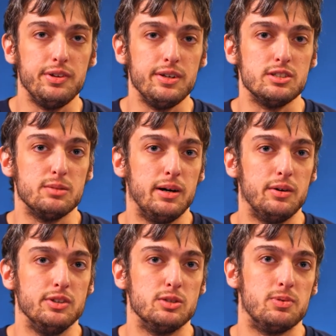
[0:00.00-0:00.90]
things
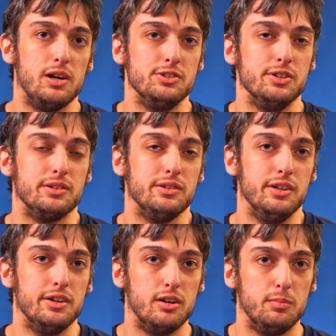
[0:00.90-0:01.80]
about this project
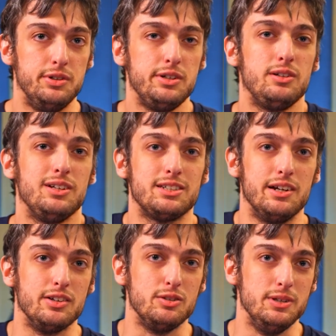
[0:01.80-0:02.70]
that are particularly
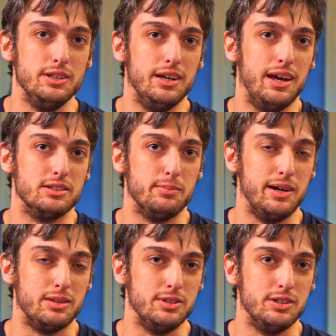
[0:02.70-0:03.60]
exciting to me as a
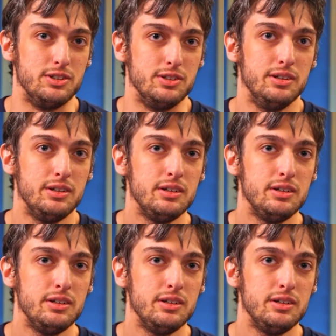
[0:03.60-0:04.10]
mathematician.